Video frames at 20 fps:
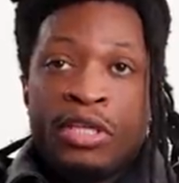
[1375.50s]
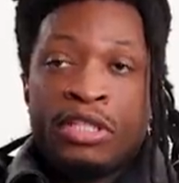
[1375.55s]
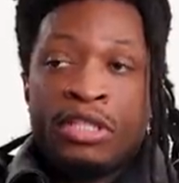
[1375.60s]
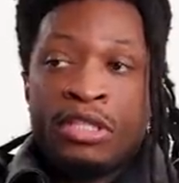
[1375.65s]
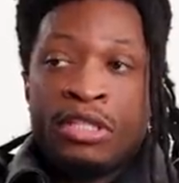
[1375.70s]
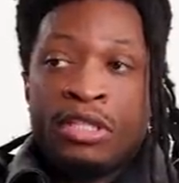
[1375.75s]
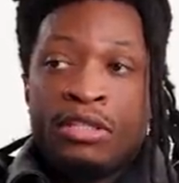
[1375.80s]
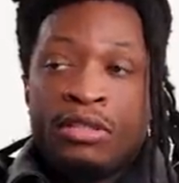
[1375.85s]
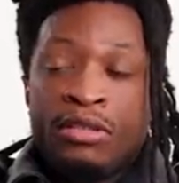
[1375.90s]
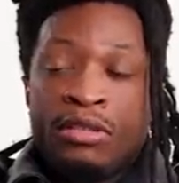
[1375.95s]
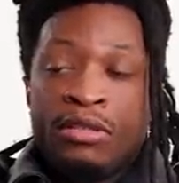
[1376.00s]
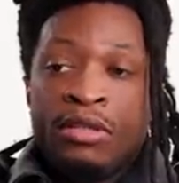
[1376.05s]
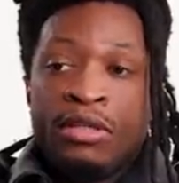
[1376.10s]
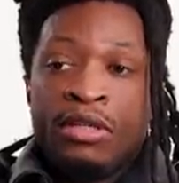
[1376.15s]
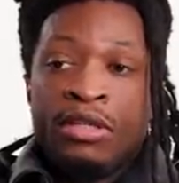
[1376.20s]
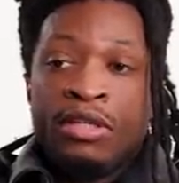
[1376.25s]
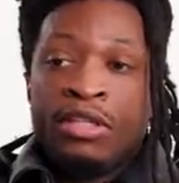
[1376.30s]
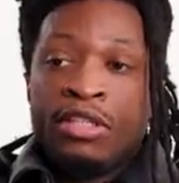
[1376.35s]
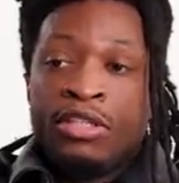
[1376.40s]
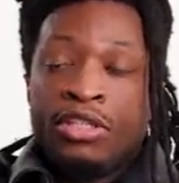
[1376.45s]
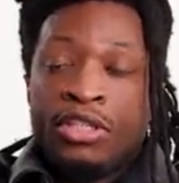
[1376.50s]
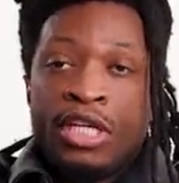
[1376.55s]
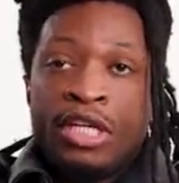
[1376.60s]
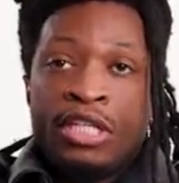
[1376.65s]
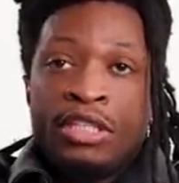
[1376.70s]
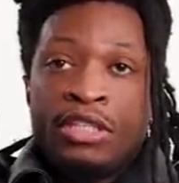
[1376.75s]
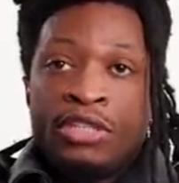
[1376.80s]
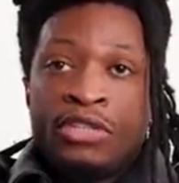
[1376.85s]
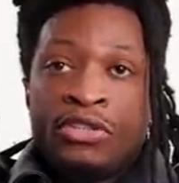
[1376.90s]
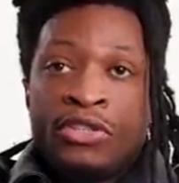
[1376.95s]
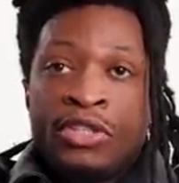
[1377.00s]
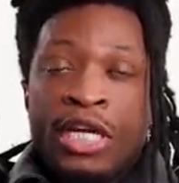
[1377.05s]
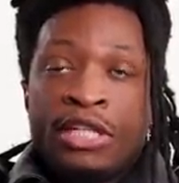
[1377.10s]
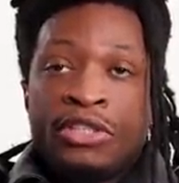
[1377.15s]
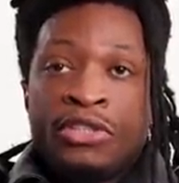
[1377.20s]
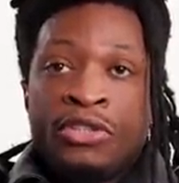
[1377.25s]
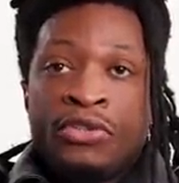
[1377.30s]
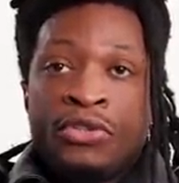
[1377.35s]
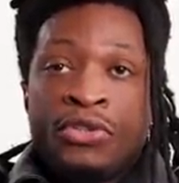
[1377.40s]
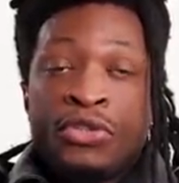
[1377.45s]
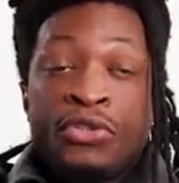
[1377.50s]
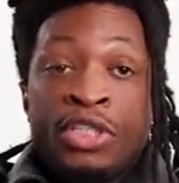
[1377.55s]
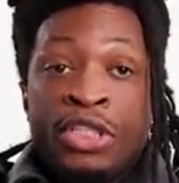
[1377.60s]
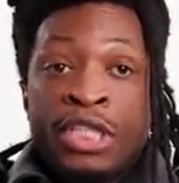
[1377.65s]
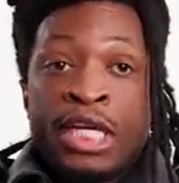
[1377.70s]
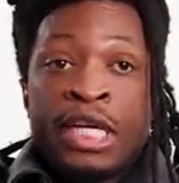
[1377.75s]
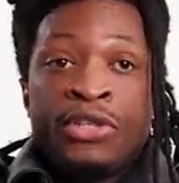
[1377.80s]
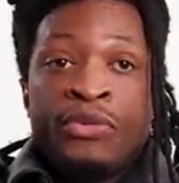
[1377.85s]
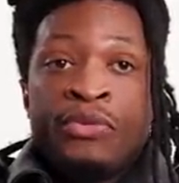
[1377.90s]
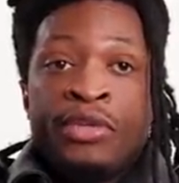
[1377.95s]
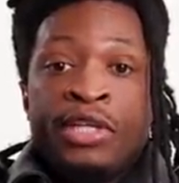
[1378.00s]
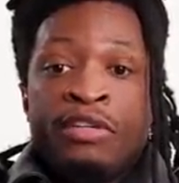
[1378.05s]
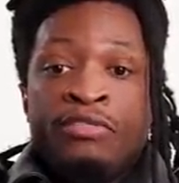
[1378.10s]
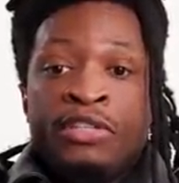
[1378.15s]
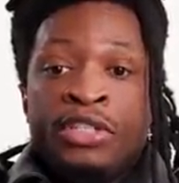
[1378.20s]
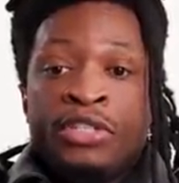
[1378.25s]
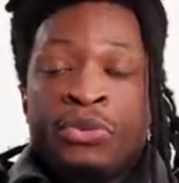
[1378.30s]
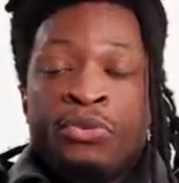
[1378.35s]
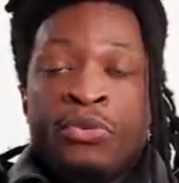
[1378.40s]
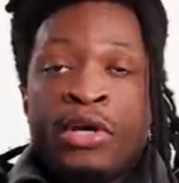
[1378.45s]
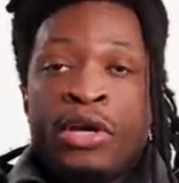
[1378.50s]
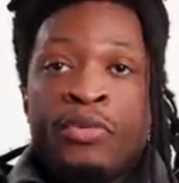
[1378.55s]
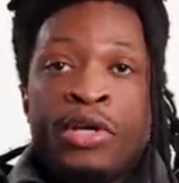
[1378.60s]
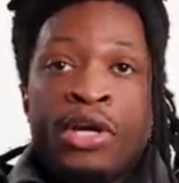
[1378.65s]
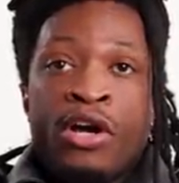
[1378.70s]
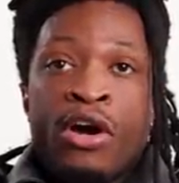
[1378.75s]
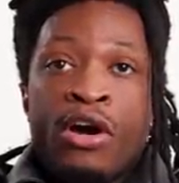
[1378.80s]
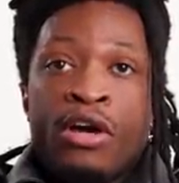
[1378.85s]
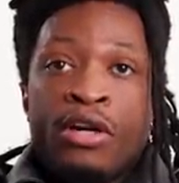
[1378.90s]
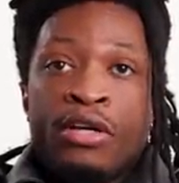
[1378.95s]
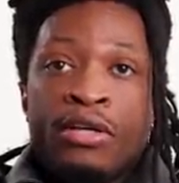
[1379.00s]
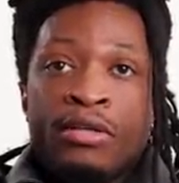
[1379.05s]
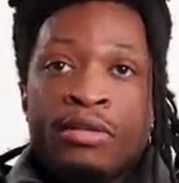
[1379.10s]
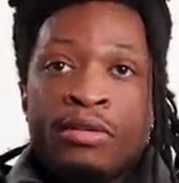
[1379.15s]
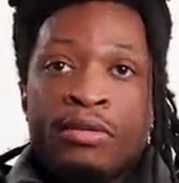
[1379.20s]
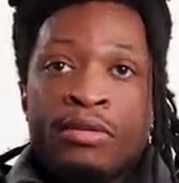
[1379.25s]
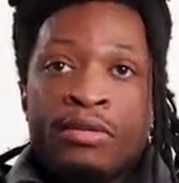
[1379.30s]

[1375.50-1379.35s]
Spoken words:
For us to change the trajectory of just where we are.